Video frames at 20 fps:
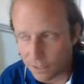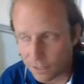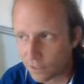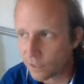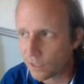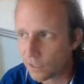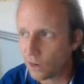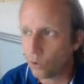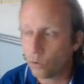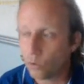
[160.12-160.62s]
and
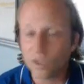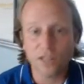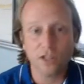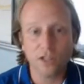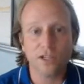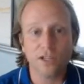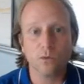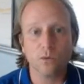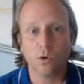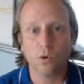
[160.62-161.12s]
only
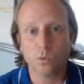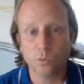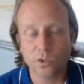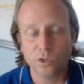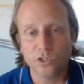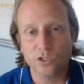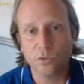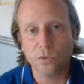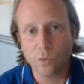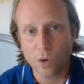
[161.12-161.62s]
look at World War
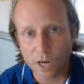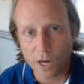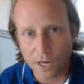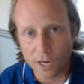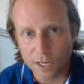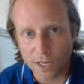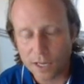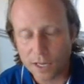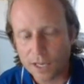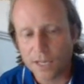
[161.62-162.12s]
II
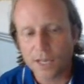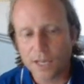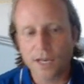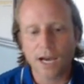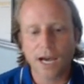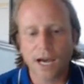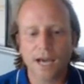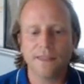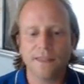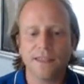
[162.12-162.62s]
work.
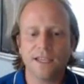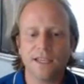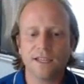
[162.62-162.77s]
They